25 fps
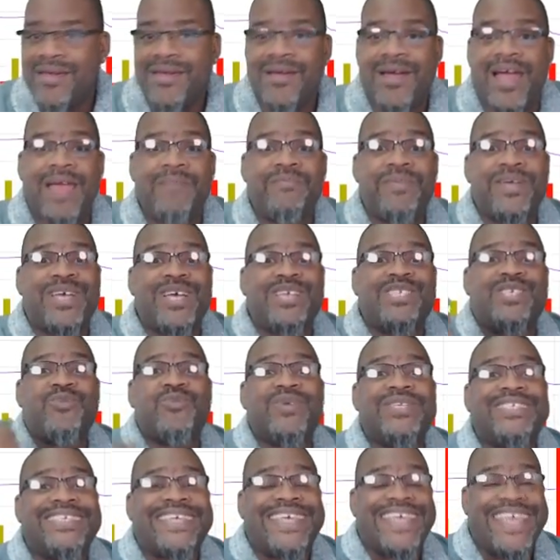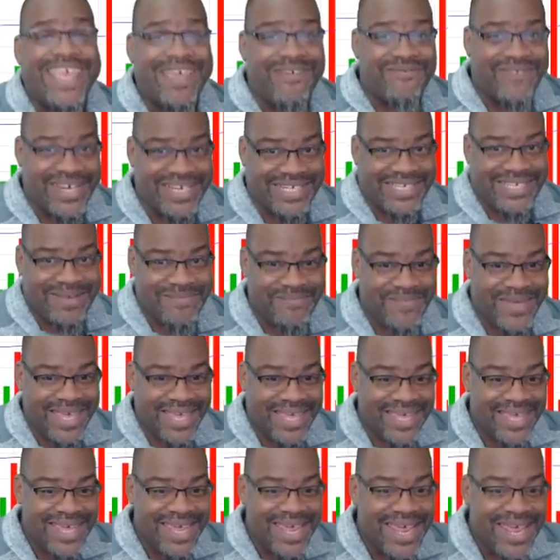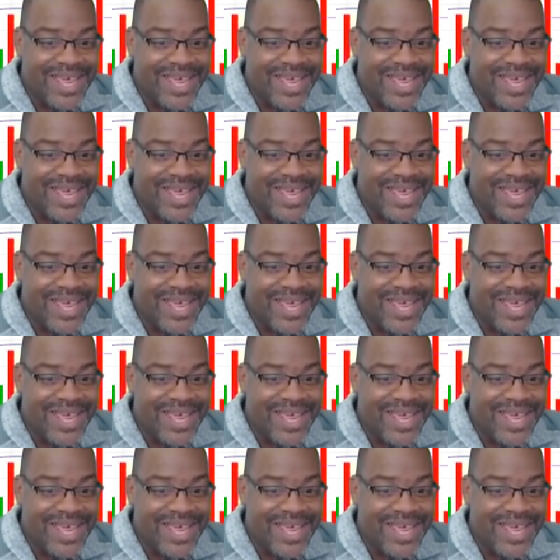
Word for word: All right, because it was given to me.